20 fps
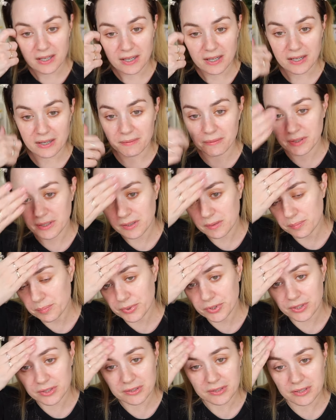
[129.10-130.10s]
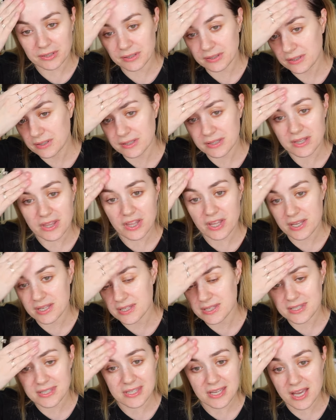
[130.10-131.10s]
And I'm gonna put
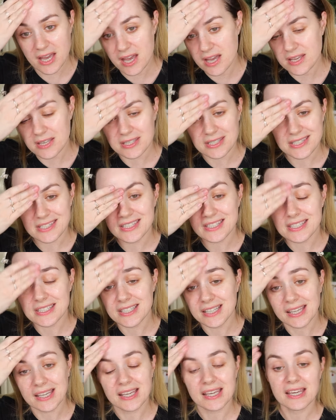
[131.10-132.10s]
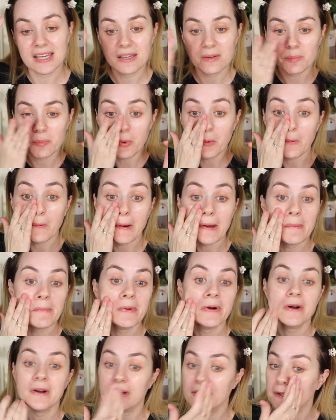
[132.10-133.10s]
this sticky
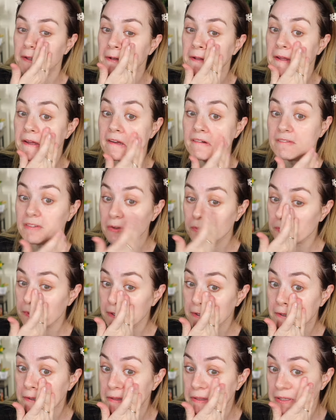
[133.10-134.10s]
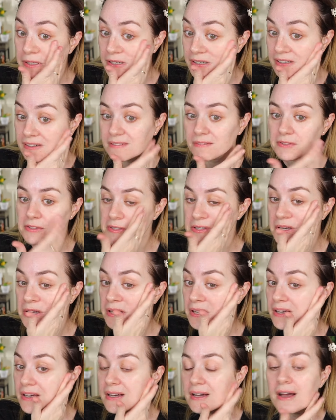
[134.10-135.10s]
primer that everyone loves
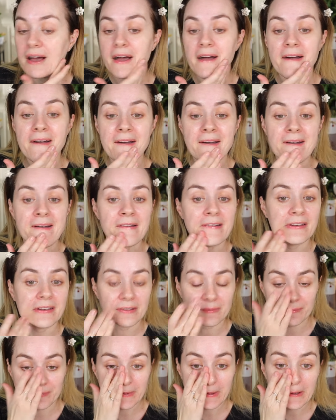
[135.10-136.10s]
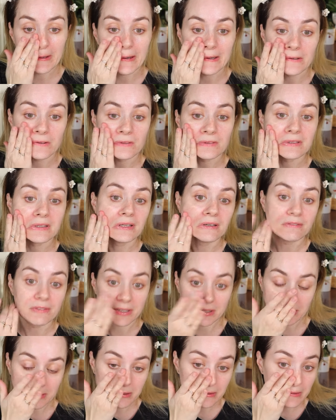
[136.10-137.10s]
and I don't love
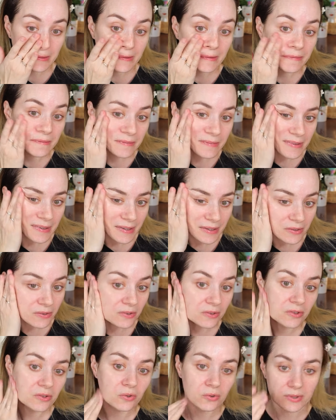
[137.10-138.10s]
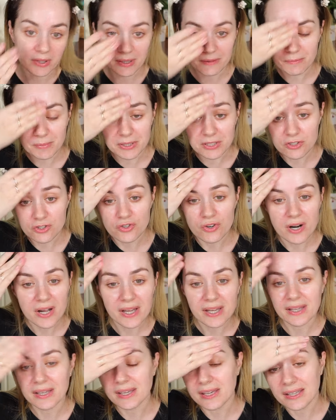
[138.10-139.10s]
it. I don't know. I've been
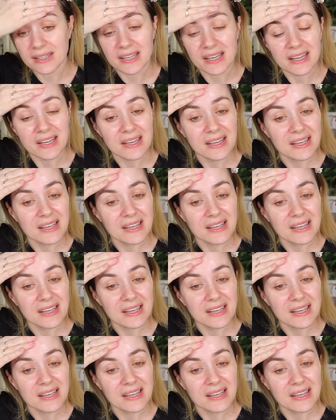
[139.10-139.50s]
trying it